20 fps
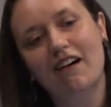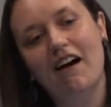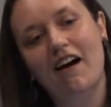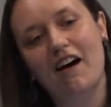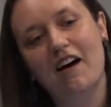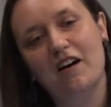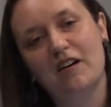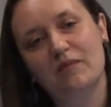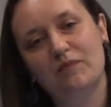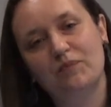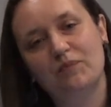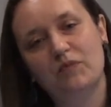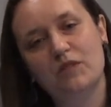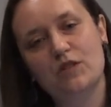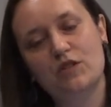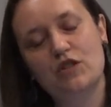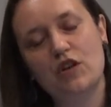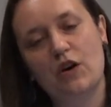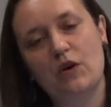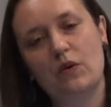Um,
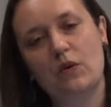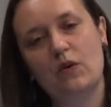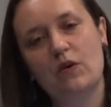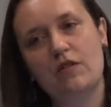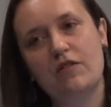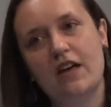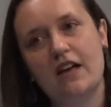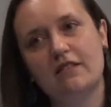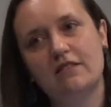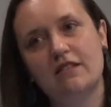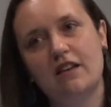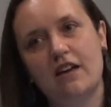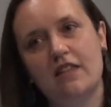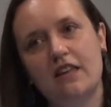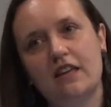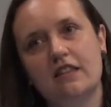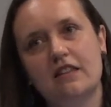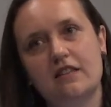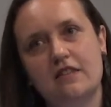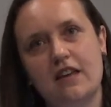so that I
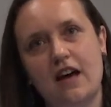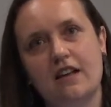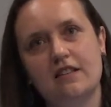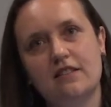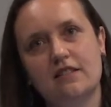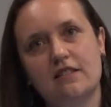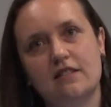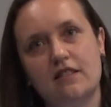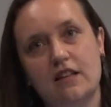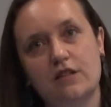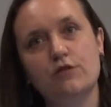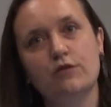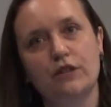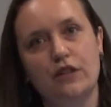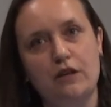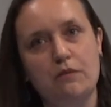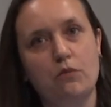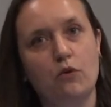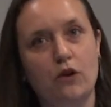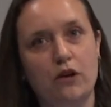think that that's that's
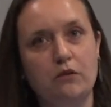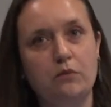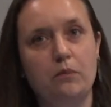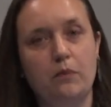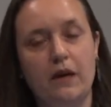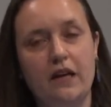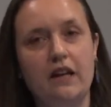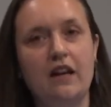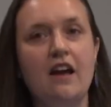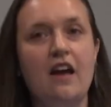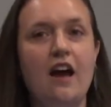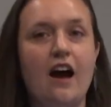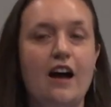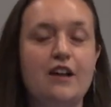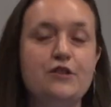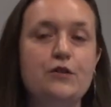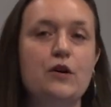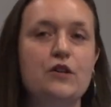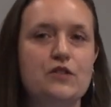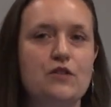really important. But I
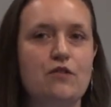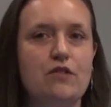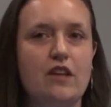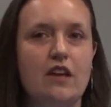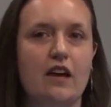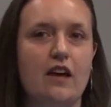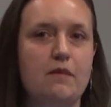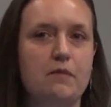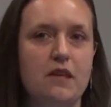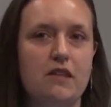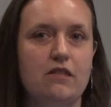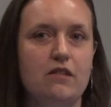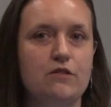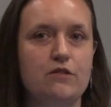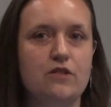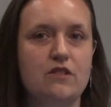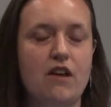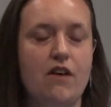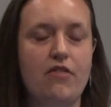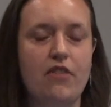do also think, I mean,
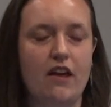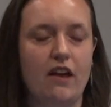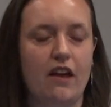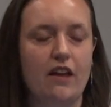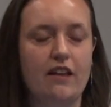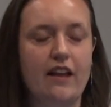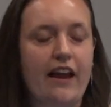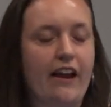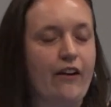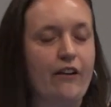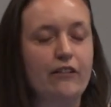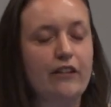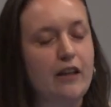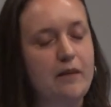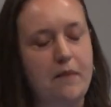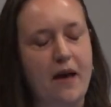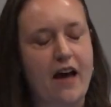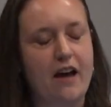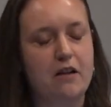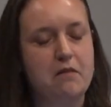there's nothing inherently
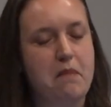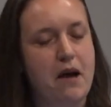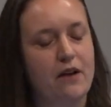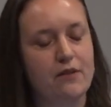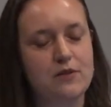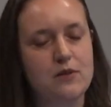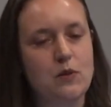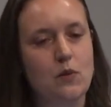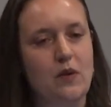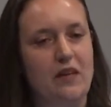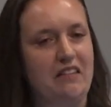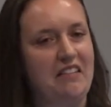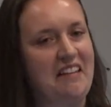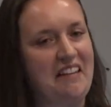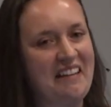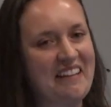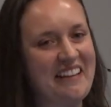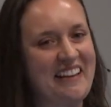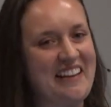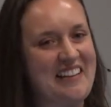bad about
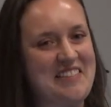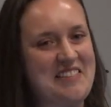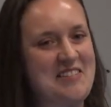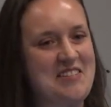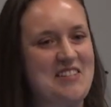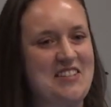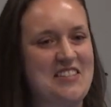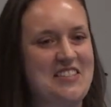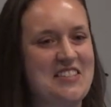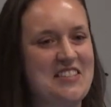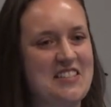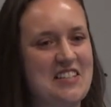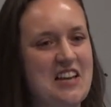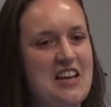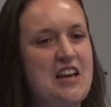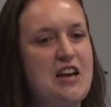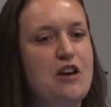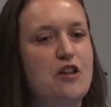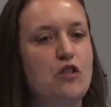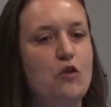squealing. It's just
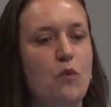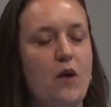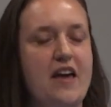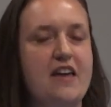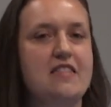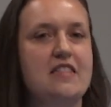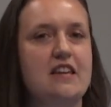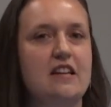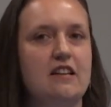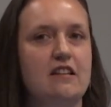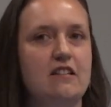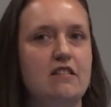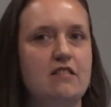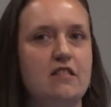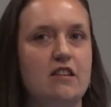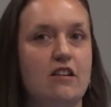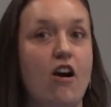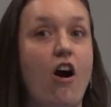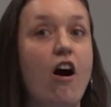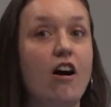the way that
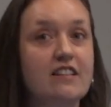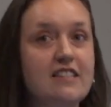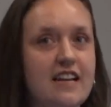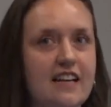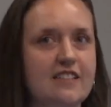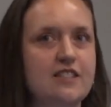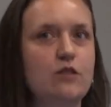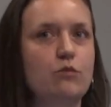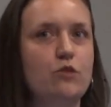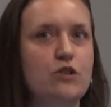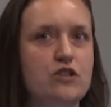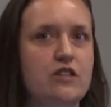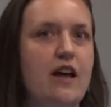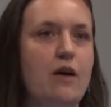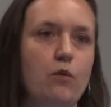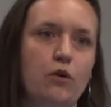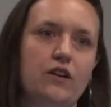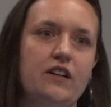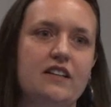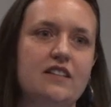the context in which
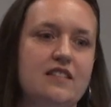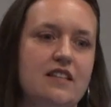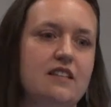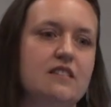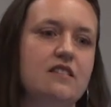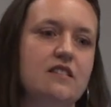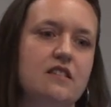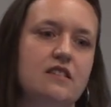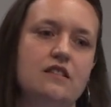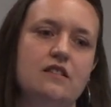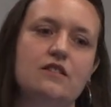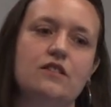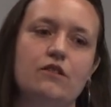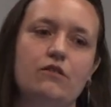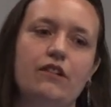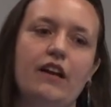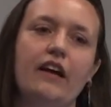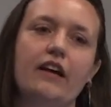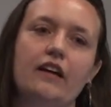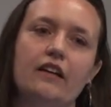that word exists is so
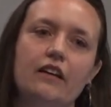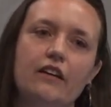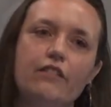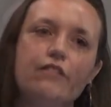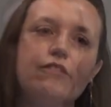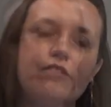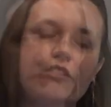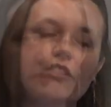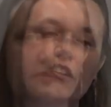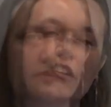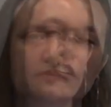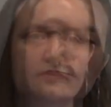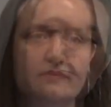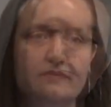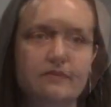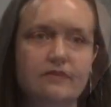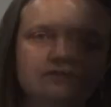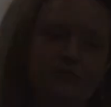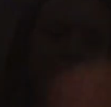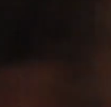negative.
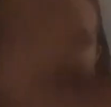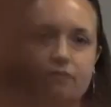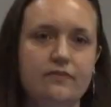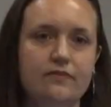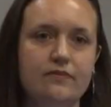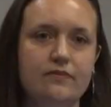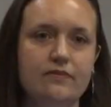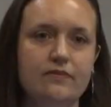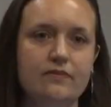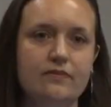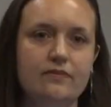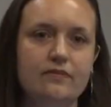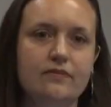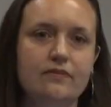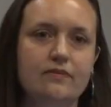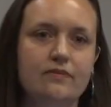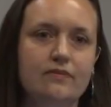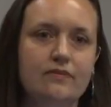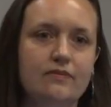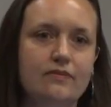So first of
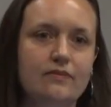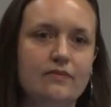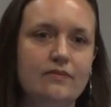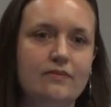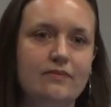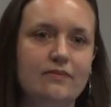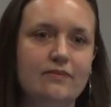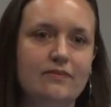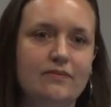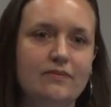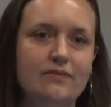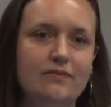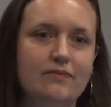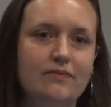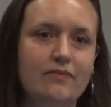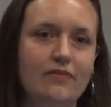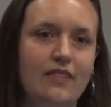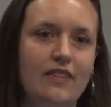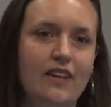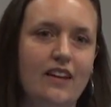all, awesome
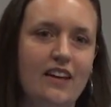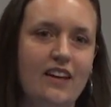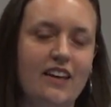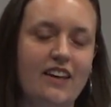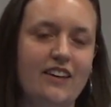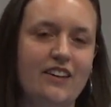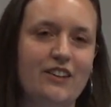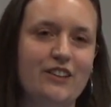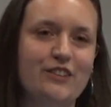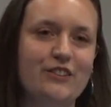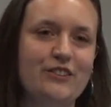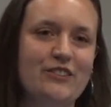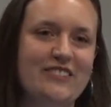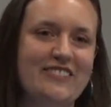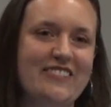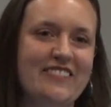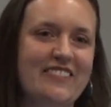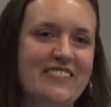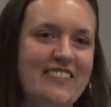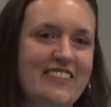talk. This Thank was you.
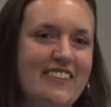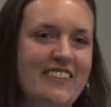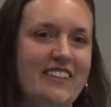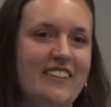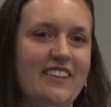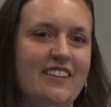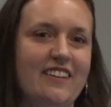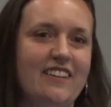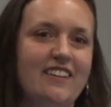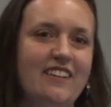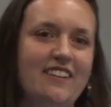extremely cool,